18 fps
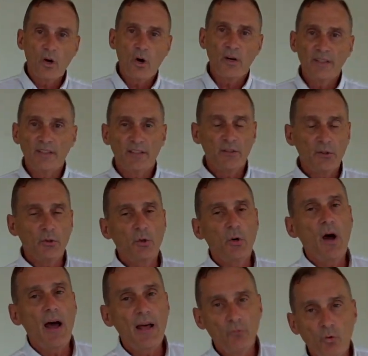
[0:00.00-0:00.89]
going
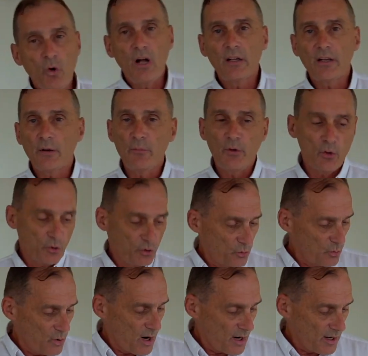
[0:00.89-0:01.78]
to welcome you
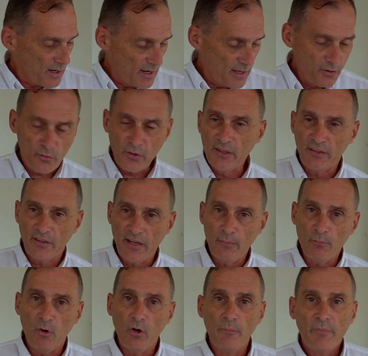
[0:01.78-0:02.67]
to our entry
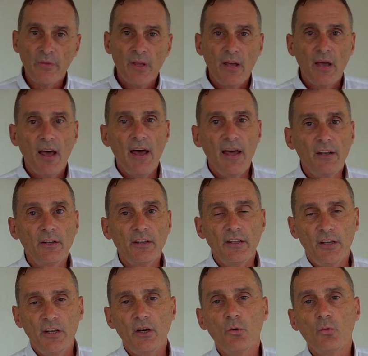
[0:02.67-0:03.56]
table, and
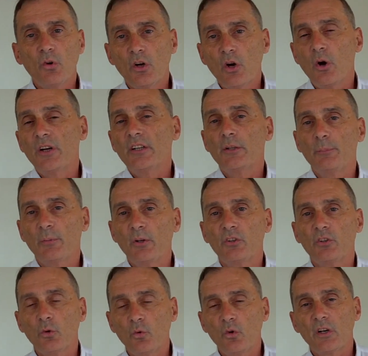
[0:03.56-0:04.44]
here we're going to
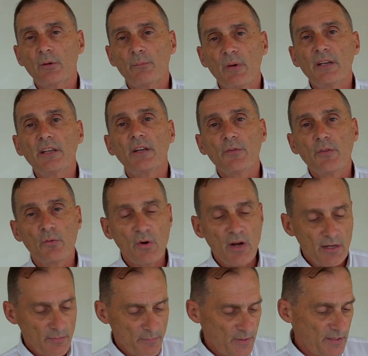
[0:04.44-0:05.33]
put to work many of the
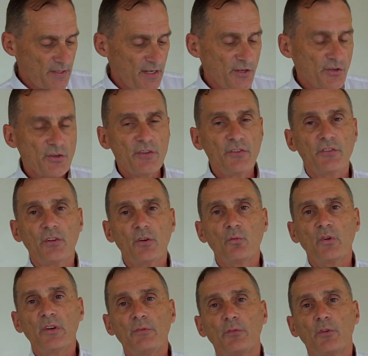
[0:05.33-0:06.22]
recommendations
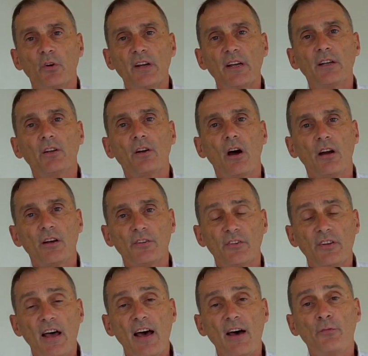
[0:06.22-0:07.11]
that we've trained our
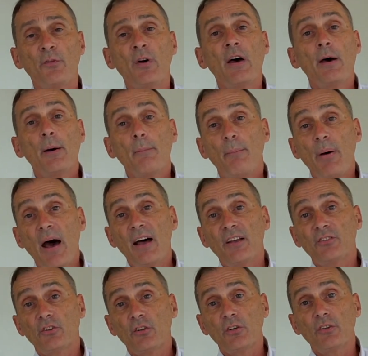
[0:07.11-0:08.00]
staff,
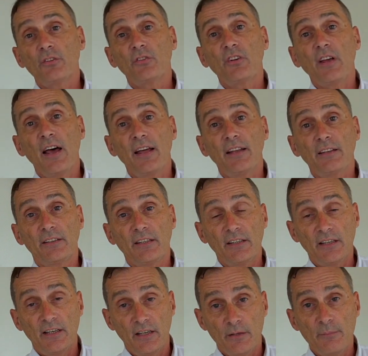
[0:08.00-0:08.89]
pastors, and
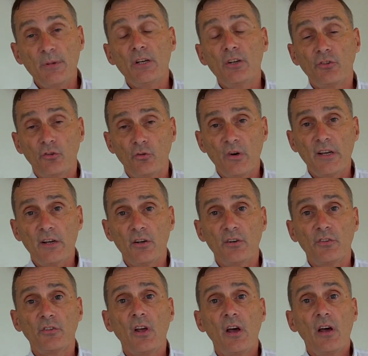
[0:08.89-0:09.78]

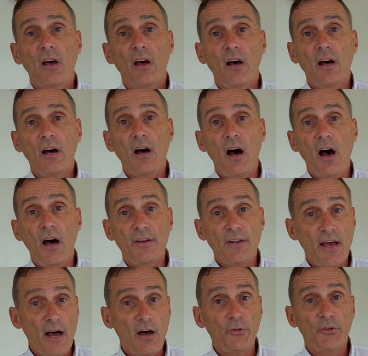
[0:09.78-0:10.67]
administrators on
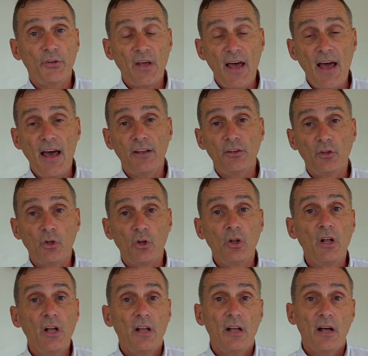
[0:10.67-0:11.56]
how to handle